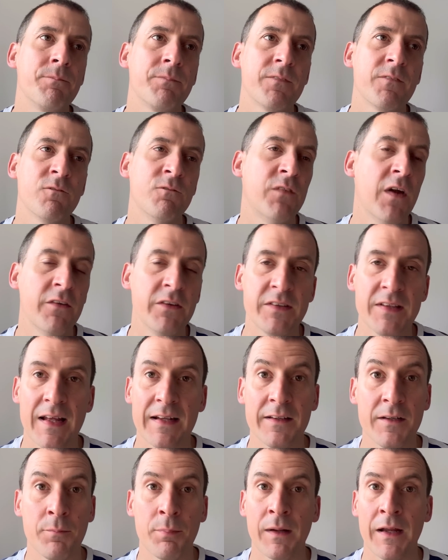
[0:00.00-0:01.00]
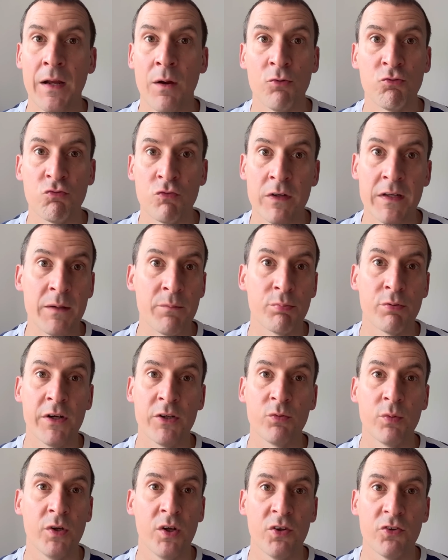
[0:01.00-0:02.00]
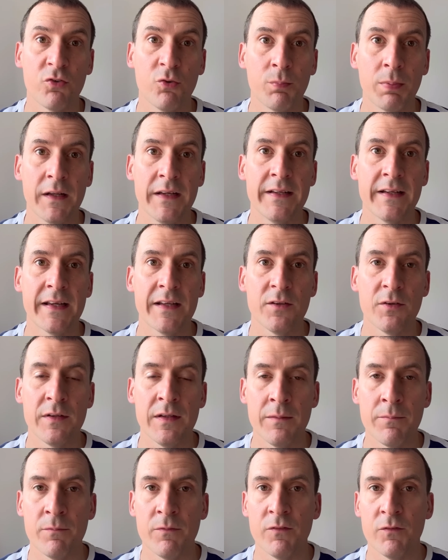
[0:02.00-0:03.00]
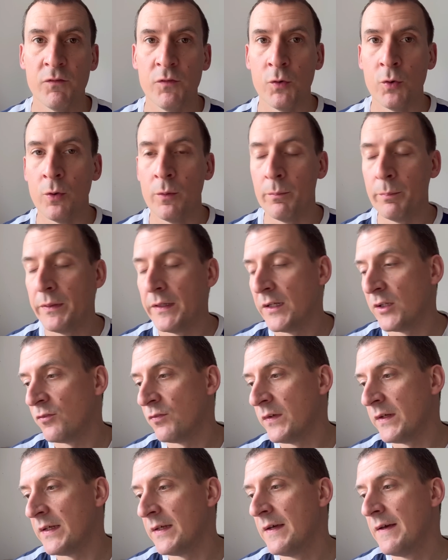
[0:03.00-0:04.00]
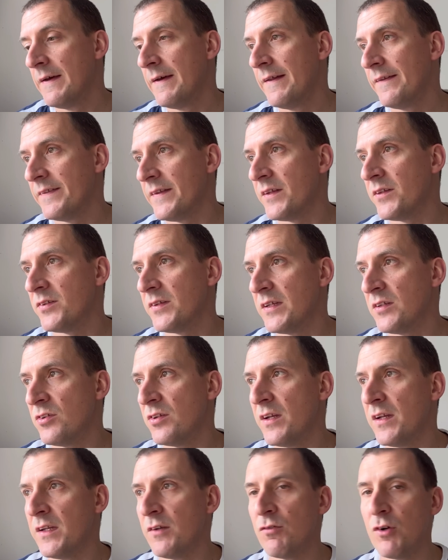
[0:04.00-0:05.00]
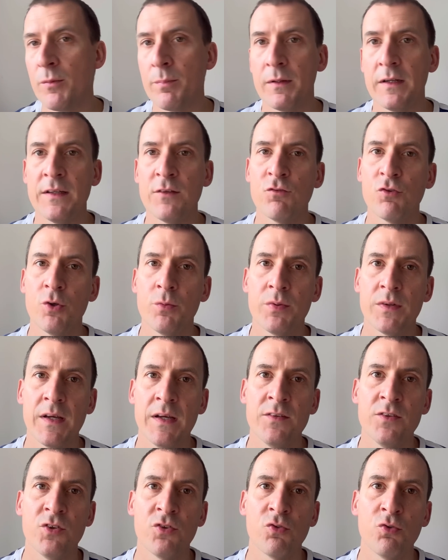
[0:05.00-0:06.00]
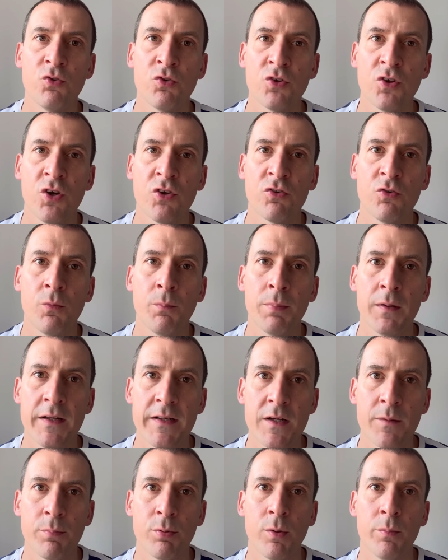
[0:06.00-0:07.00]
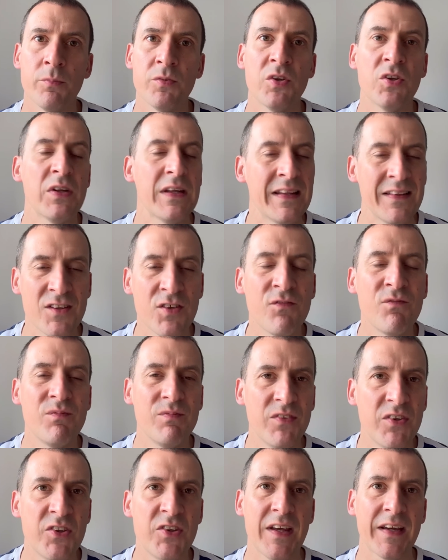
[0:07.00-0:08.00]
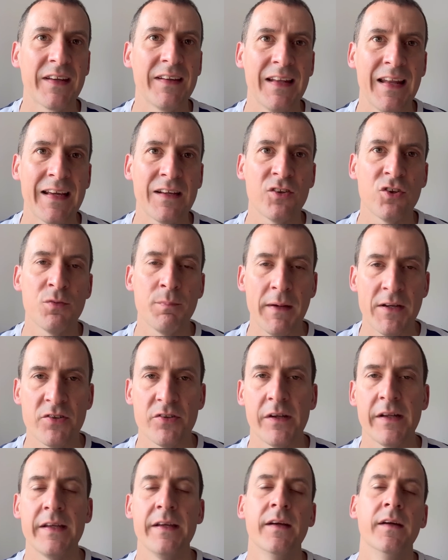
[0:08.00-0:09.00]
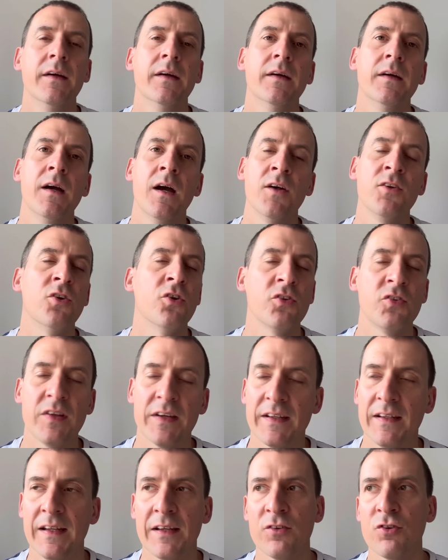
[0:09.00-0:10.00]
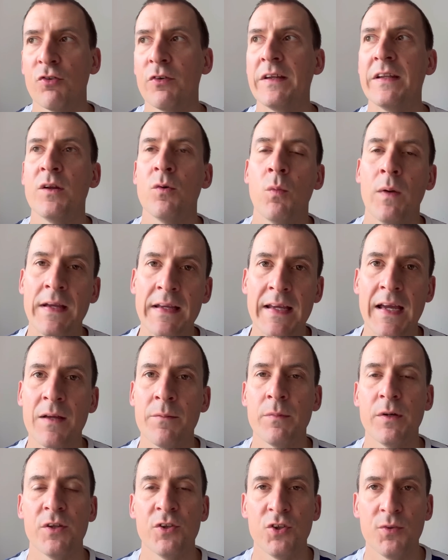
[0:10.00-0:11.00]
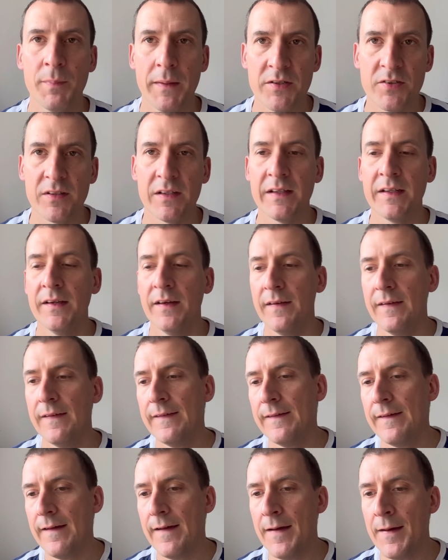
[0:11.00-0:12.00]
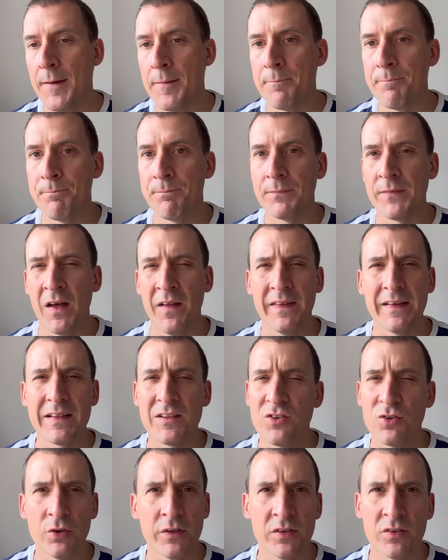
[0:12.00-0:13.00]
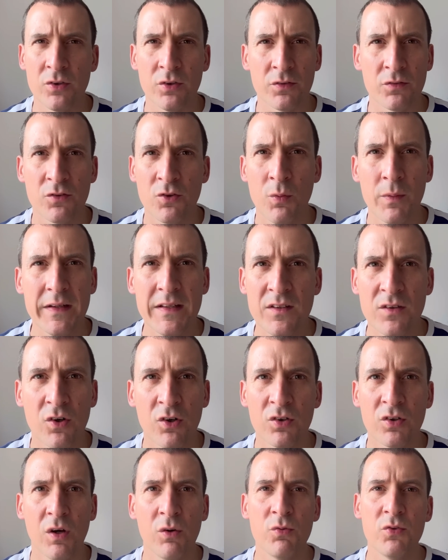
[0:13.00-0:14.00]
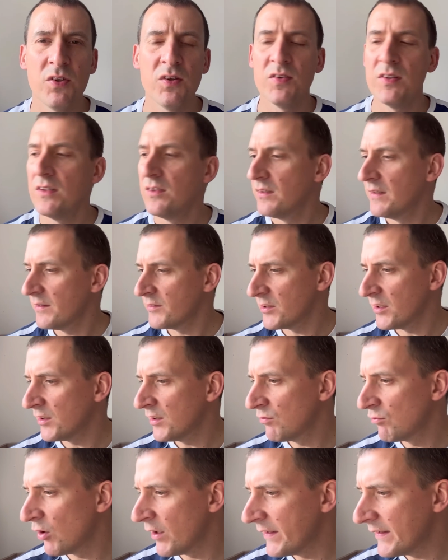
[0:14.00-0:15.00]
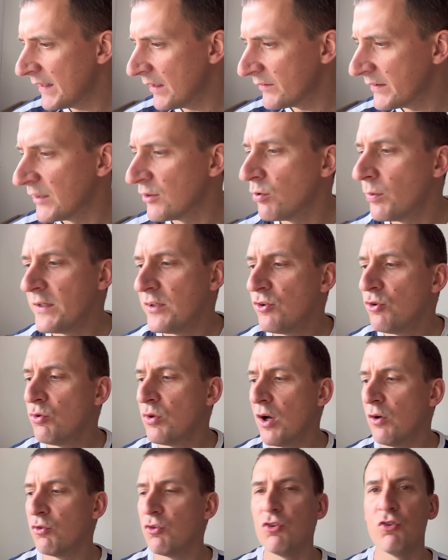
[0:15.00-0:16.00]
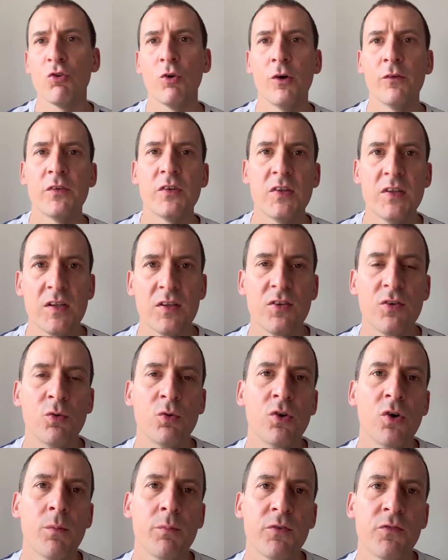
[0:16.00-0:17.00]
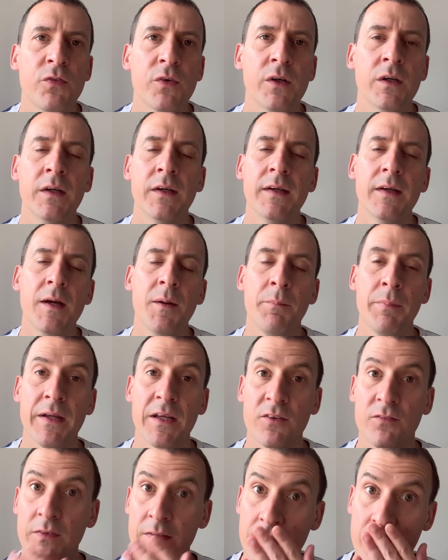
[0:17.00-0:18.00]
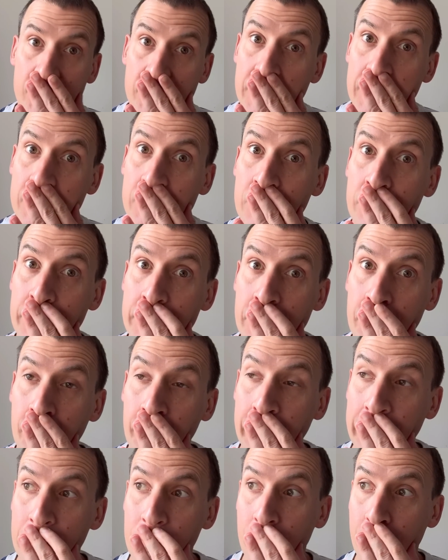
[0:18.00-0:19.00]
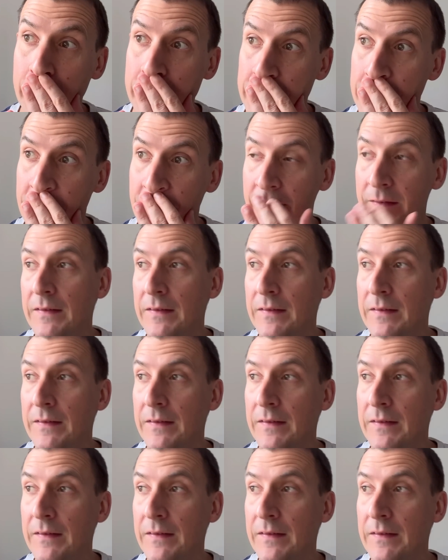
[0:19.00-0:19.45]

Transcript: Very talented player. I was really impressed when Arsenal played against him for PSV this season in Europa League group stages. Caused Arsenal plenty of problems in the second leg especially. In the away game especially. I think he's got 20 goals this season. Actually, I did write it down. Yeah, 22 goals and 12 assists in all comps for PSV this season, which is really impressive.